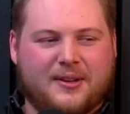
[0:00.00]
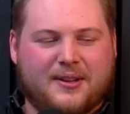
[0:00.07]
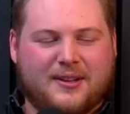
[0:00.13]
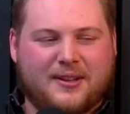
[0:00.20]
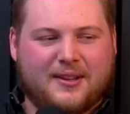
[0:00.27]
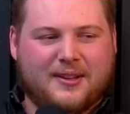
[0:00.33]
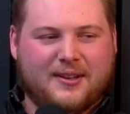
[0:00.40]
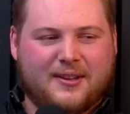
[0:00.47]

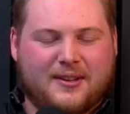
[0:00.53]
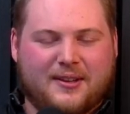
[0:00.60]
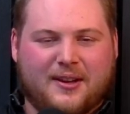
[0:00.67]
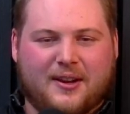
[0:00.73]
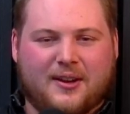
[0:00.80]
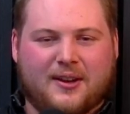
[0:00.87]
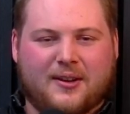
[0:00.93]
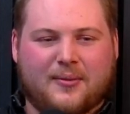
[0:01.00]

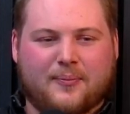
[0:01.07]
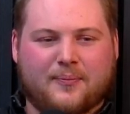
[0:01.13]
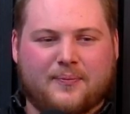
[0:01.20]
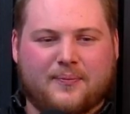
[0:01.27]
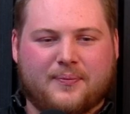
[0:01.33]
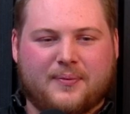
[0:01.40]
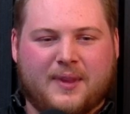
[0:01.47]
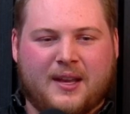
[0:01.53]

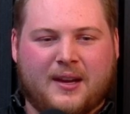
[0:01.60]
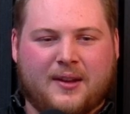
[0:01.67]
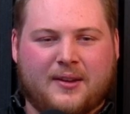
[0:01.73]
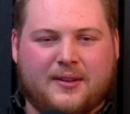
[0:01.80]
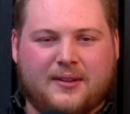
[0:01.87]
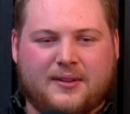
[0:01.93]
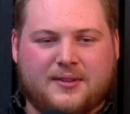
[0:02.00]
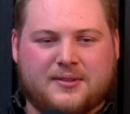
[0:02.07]

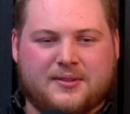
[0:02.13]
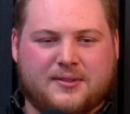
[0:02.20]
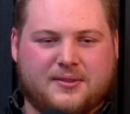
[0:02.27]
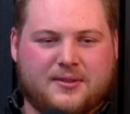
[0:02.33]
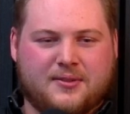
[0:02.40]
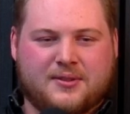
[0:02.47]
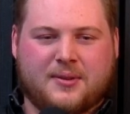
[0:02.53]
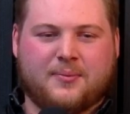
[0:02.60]
And it's
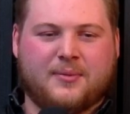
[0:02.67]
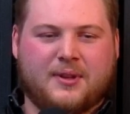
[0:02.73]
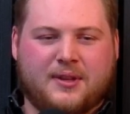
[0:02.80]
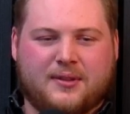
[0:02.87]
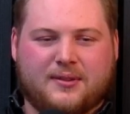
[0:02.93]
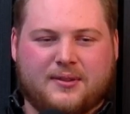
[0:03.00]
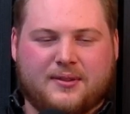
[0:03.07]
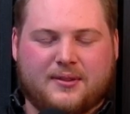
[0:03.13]
just there's something
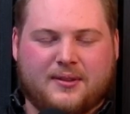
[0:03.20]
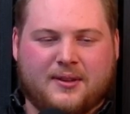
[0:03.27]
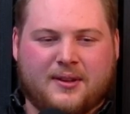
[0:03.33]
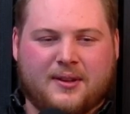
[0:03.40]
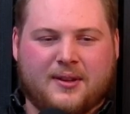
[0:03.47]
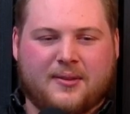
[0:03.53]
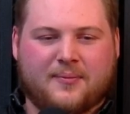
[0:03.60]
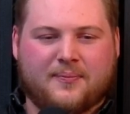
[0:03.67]
that
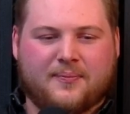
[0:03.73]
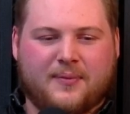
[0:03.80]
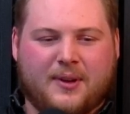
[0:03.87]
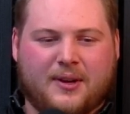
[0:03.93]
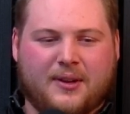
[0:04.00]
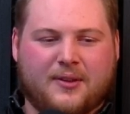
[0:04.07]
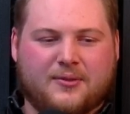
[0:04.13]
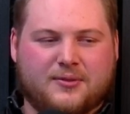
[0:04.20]
I
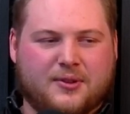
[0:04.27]
don't know,